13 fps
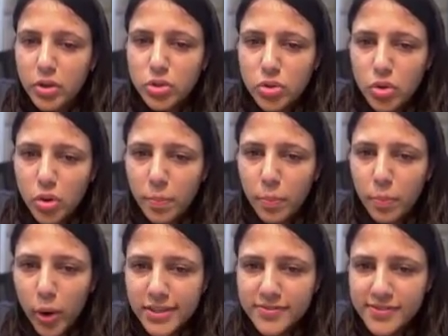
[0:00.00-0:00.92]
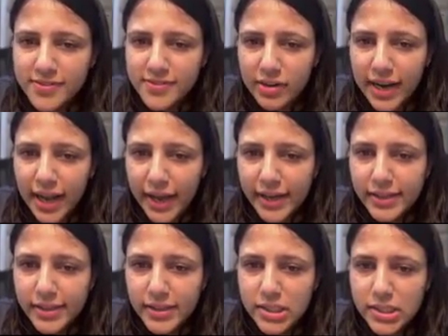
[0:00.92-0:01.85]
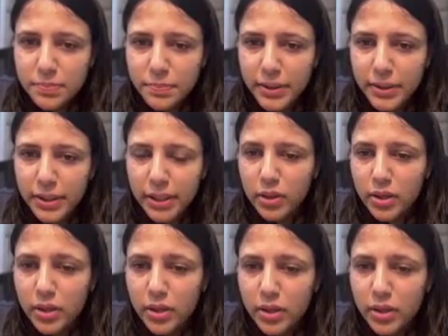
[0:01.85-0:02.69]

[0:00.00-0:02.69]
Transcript: So points which will lie in this particular.